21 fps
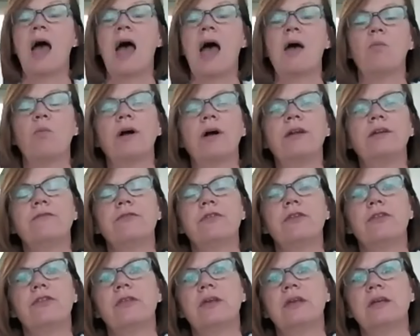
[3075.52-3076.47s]
And one of
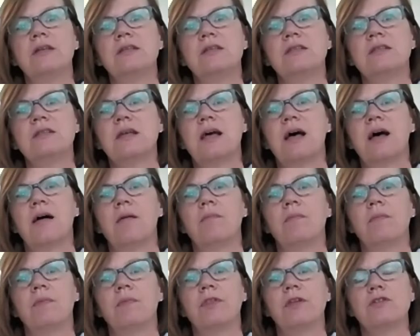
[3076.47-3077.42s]
the things
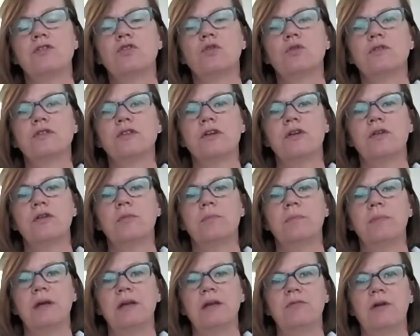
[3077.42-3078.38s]
that's also
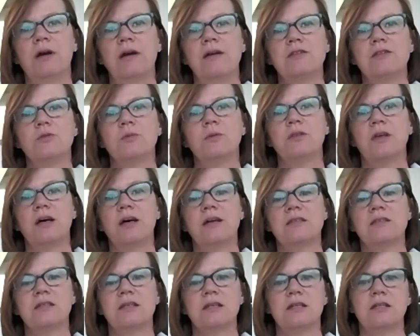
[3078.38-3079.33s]
been raised with
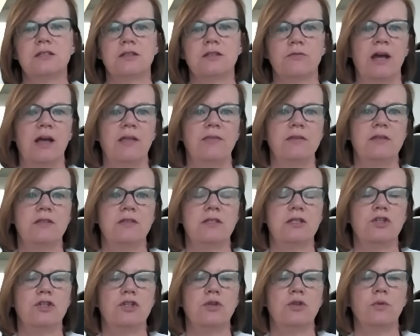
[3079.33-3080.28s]
us is around this
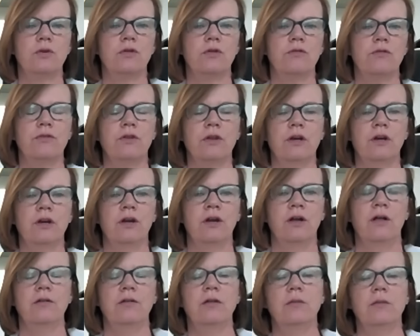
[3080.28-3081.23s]
issue of,
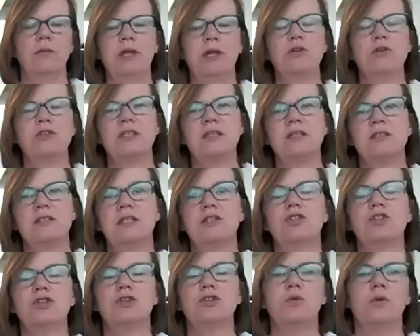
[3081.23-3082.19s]
because this
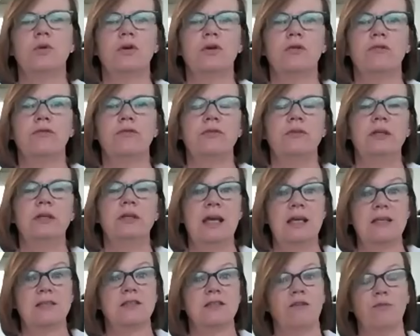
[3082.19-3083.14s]
issue of,
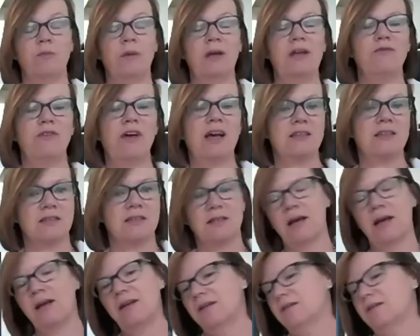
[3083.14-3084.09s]
yes, I've been
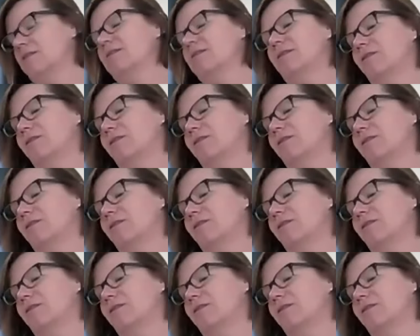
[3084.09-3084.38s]
vaccinated and